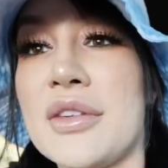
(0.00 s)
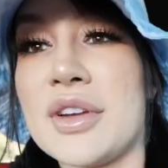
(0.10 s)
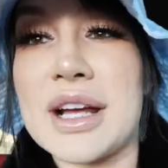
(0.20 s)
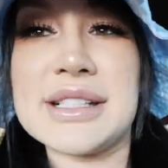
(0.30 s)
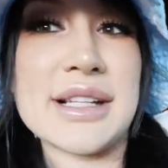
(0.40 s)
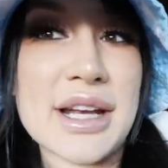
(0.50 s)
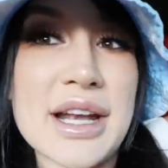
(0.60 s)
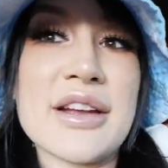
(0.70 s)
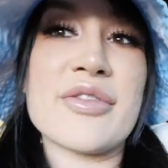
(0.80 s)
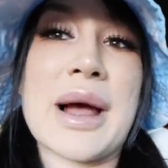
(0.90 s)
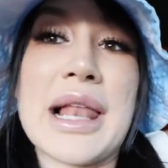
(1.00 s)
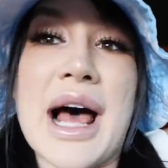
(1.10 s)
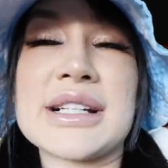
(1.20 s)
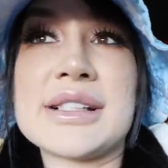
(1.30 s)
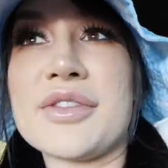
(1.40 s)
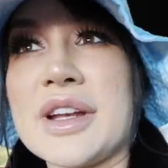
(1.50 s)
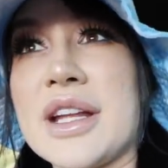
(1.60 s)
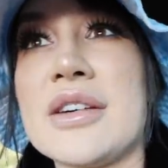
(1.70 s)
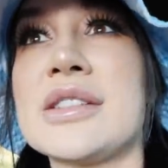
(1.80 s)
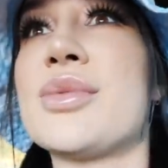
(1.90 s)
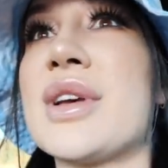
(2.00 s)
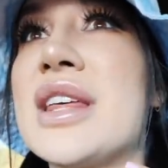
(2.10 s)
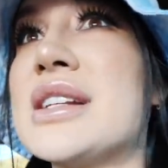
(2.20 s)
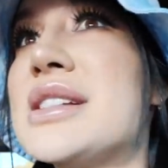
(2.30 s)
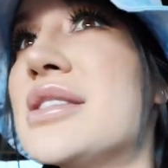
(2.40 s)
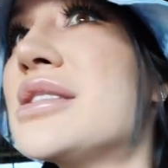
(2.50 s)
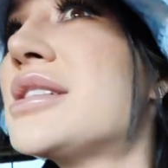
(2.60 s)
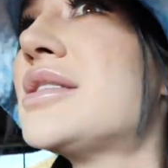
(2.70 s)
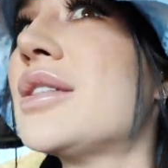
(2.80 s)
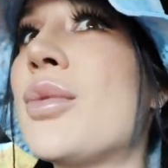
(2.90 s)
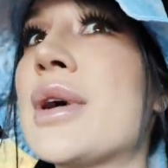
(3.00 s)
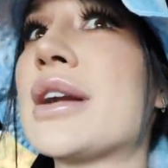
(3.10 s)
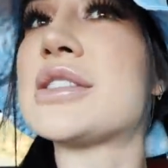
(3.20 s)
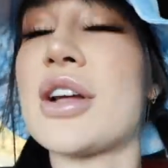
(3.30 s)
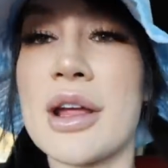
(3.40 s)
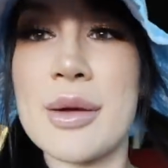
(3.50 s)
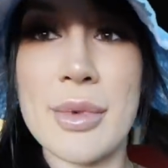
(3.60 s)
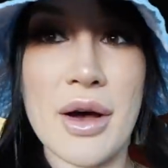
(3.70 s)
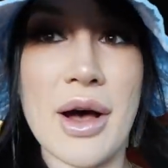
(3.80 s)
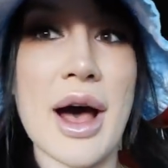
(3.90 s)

If you guys seen any of my last videos with Jesus, when I was talking about